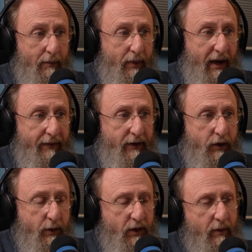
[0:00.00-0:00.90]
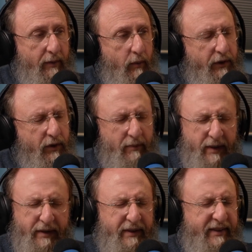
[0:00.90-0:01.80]
The Jewish women, with
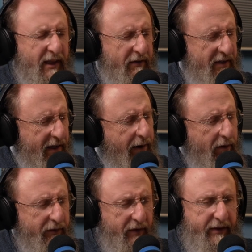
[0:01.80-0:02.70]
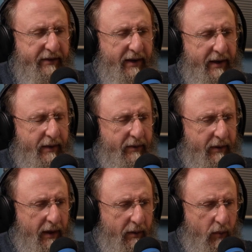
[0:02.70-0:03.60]
tremendous self-sacrifice and
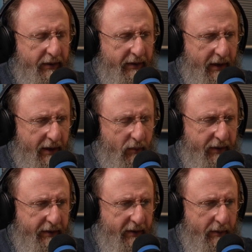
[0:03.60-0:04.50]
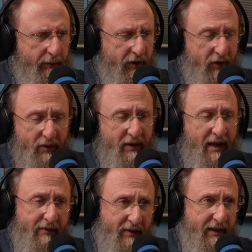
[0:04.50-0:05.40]
with pure and
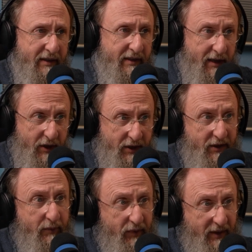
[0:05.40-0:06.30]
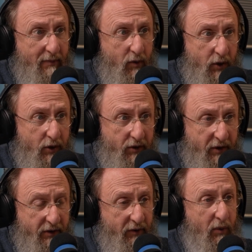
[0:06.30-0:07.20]
heavenly intentions of bringing more
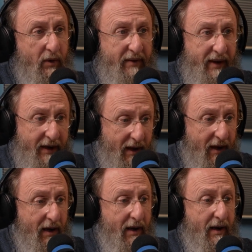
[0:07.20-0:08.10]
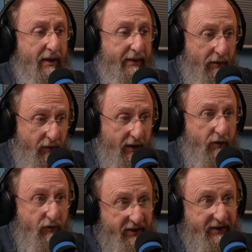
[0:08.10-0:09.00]
children into the world, they
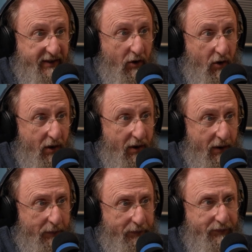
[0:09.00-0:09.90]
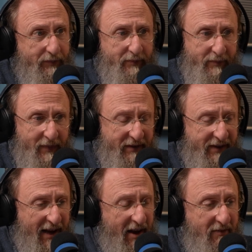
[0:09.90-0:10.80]
really risked it all
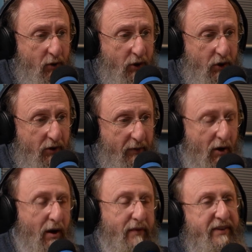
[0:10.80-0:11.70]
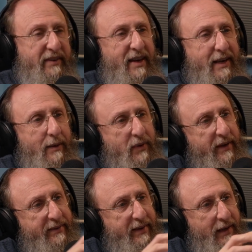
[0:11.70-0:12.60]
to have more children. But all this is taking
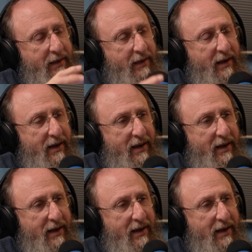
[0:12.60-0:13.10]
place in